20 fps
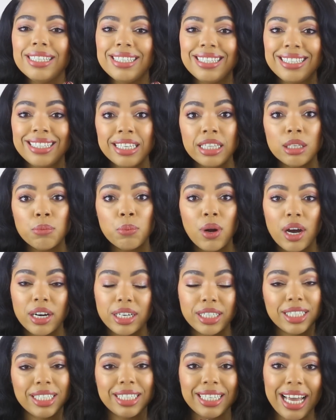see the
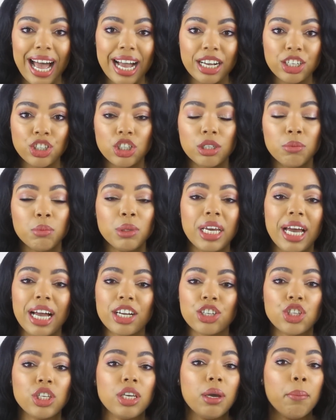product in action, me
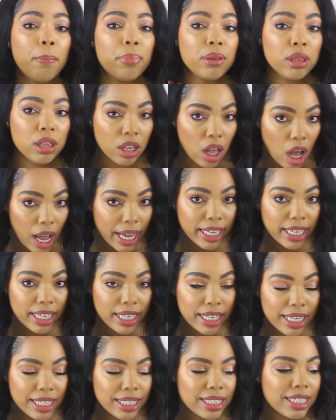actually
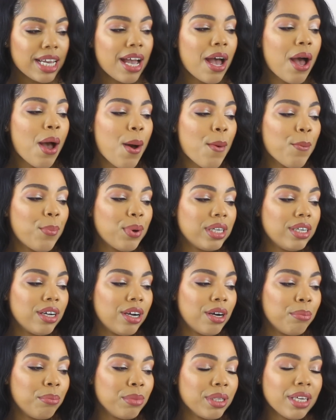applying it but
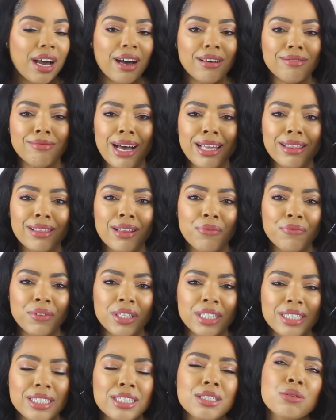um, yeah, I love
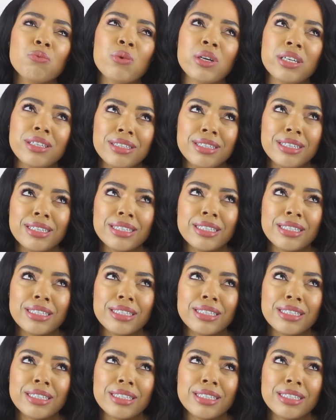this. This is one of the